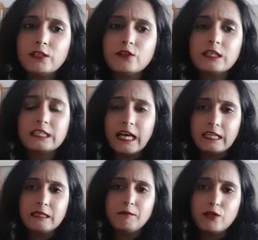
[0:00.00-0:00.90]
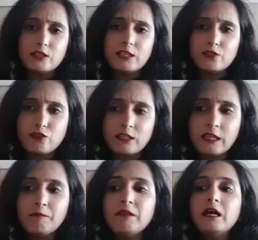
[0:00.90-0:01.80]
and you can carry them outside and drink
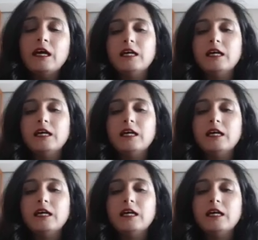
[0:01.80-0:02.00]
them.